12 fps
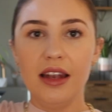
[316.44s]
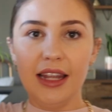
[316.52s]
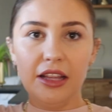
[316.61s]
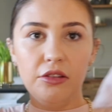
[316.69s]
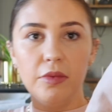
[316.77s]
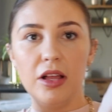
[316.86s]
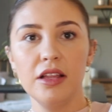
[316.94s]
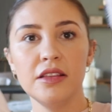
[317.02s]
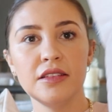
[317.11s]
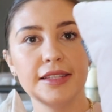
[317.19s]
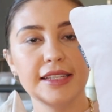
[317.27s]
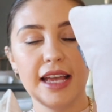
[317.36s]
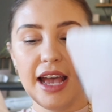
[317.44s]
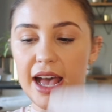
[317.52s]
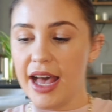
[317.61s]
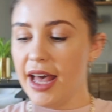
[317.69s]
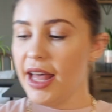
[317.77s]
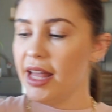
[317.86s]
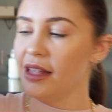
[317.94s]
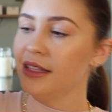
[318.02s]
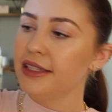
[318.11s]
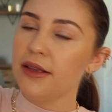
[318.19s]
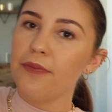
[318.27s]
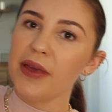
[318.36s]
Little ones
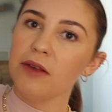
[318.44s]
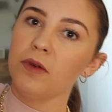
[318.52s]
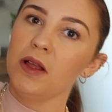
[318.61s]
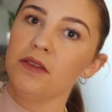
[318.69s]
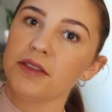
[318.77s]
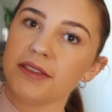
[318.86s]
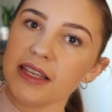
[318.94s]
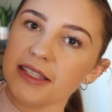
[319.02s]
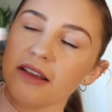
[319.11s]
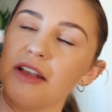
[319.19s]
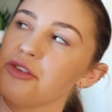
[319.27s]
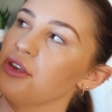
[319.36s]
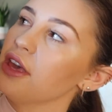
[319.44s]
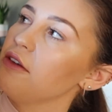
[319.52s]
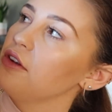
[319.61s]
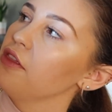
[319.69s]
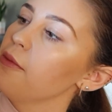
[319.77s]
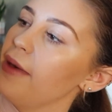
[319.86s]
and big ones. These are actually going on the